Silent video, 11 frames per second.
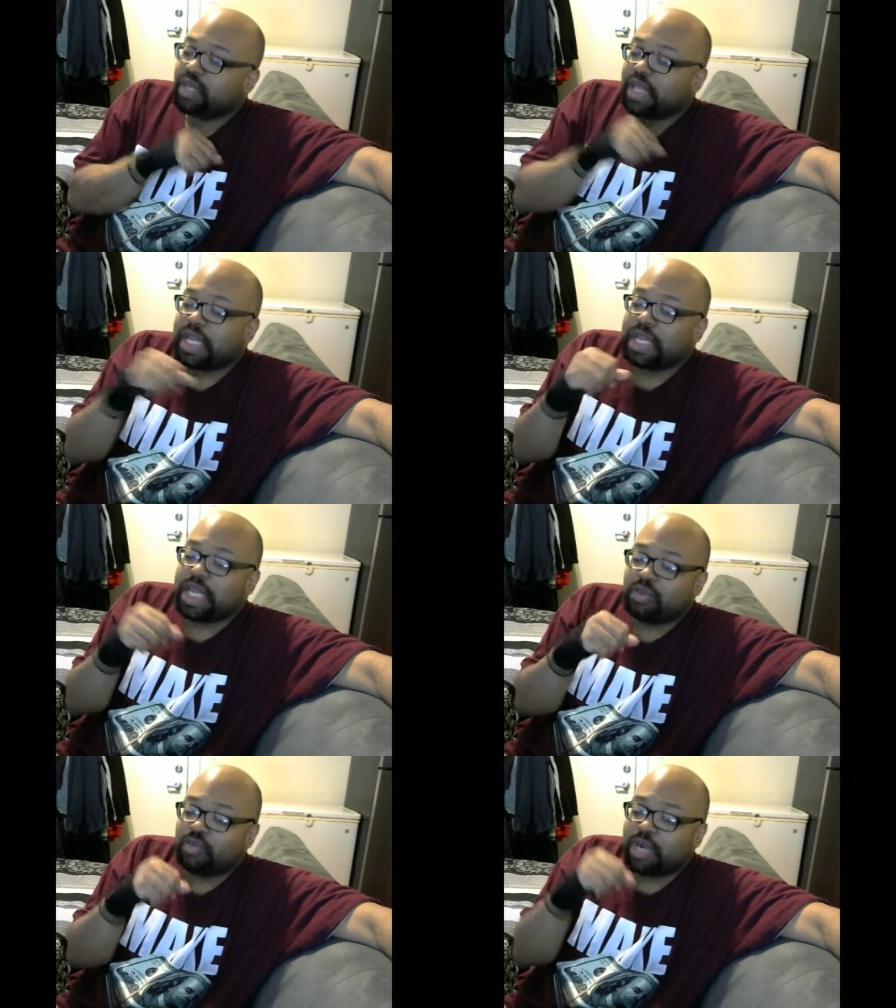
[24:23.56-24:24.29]
and
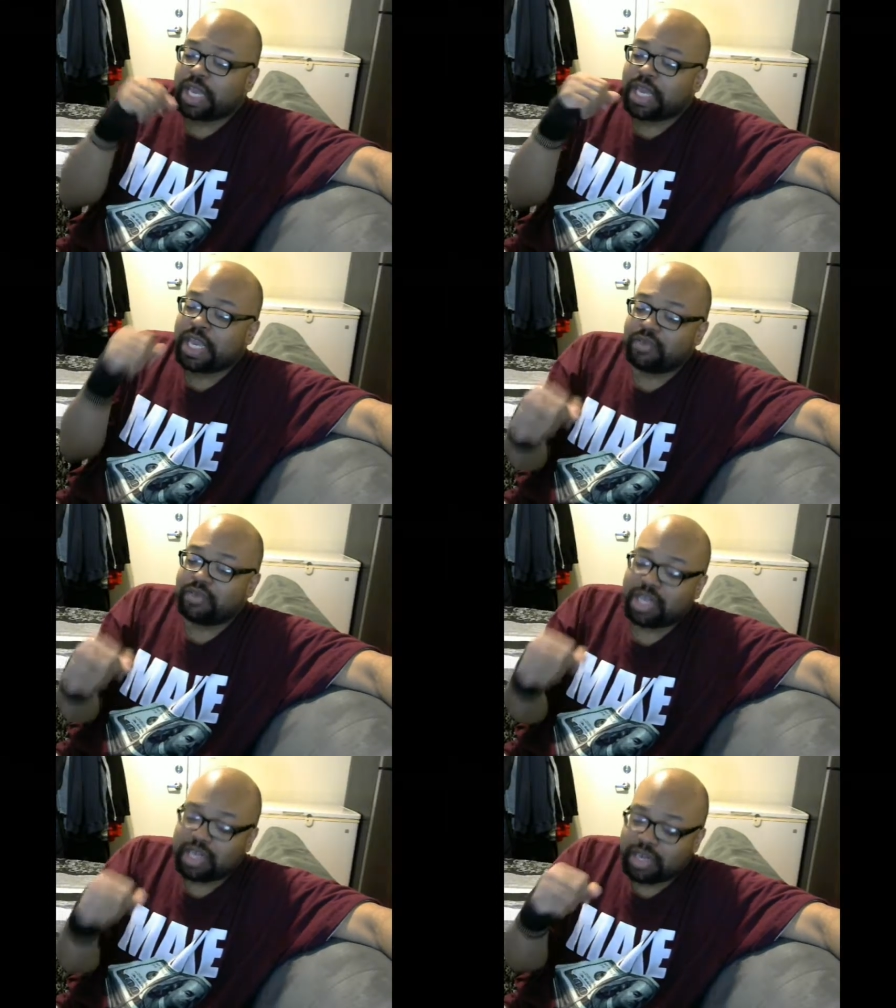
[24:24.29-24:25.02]
then when they hit,
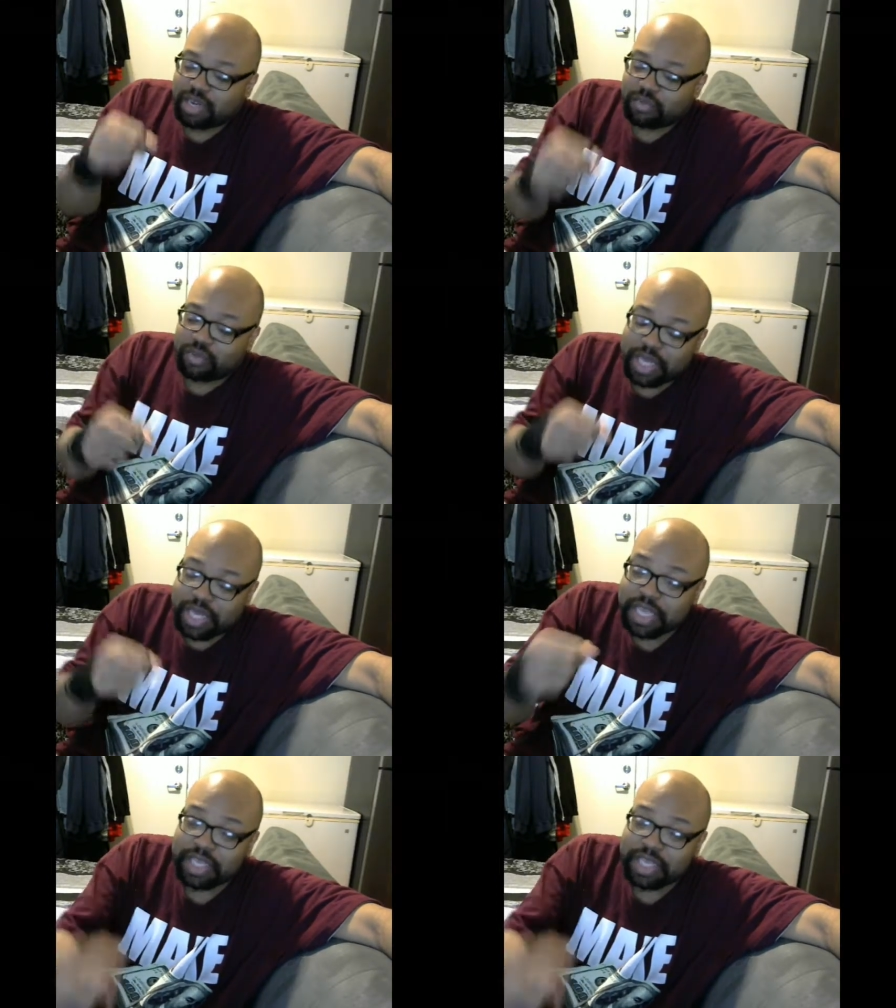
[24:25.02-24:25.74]
and then, then when they
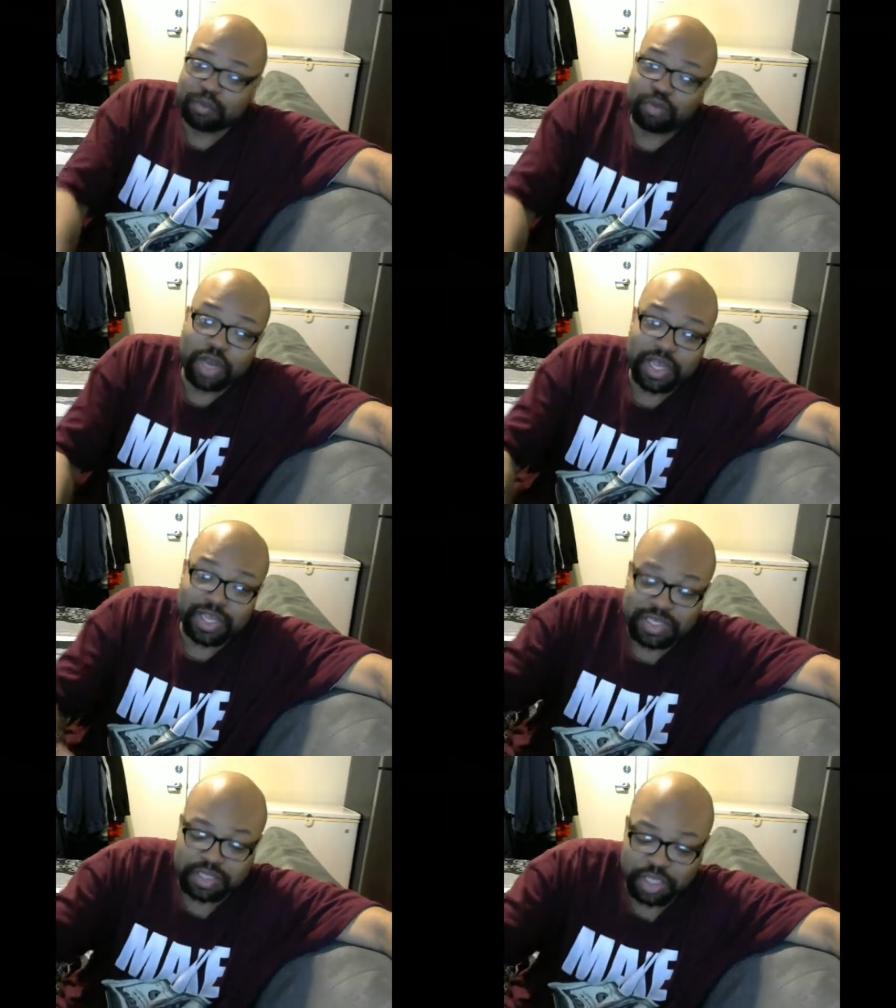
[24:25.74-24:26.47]
hit their point,
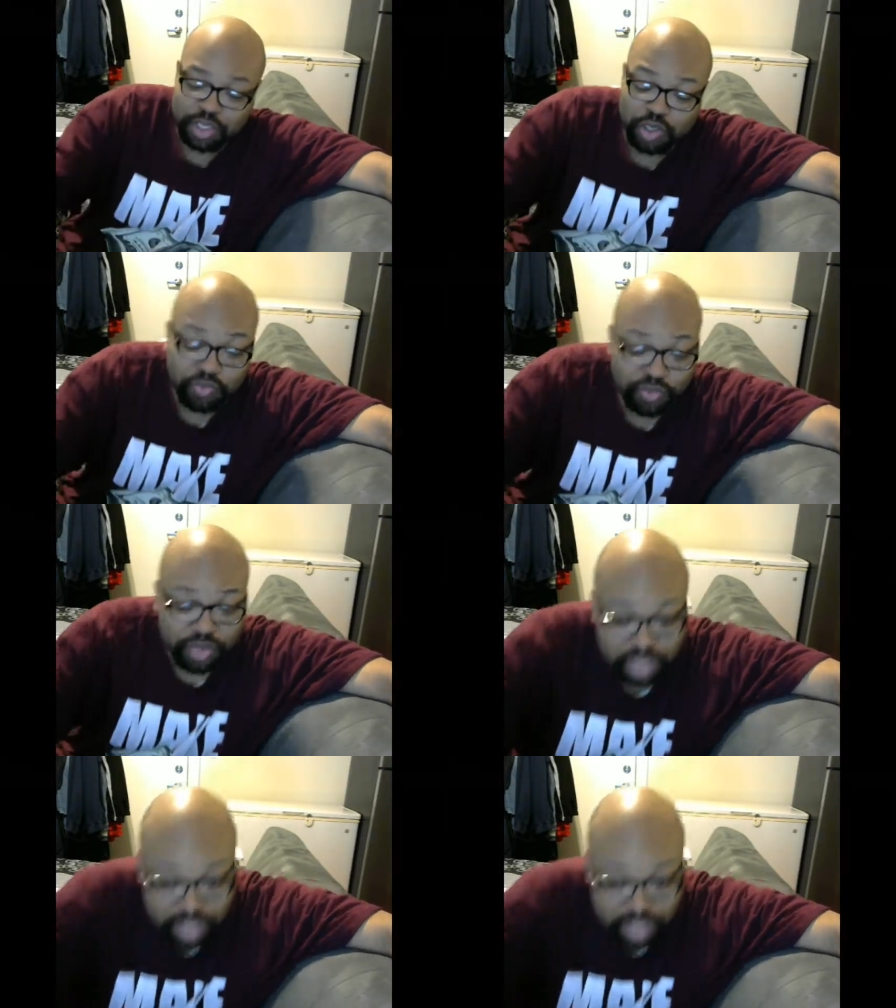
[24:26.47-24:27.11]
that's the cue for the